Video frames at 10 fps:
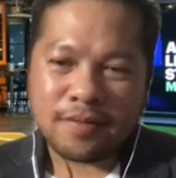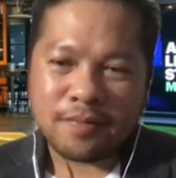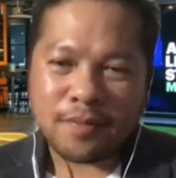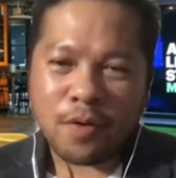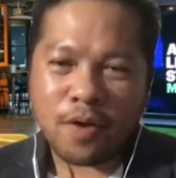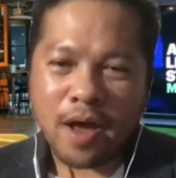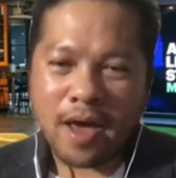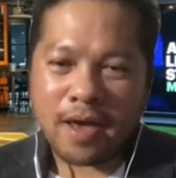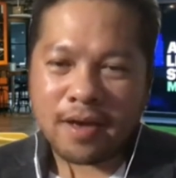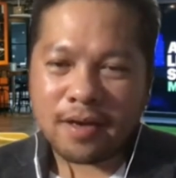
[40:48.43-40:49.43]
Go
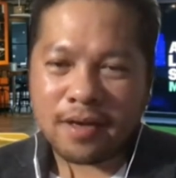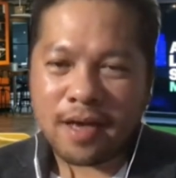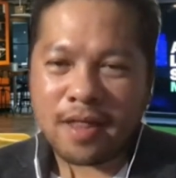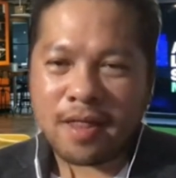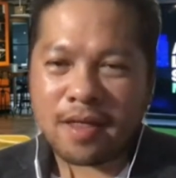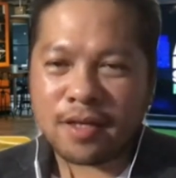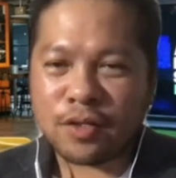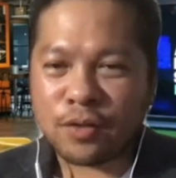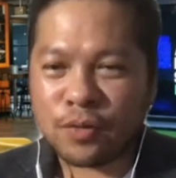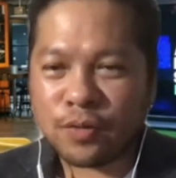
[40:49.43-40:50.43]
Kai. Anything
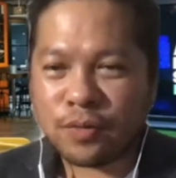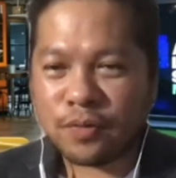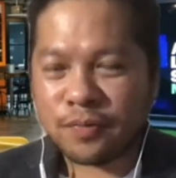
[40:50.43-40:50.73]
that you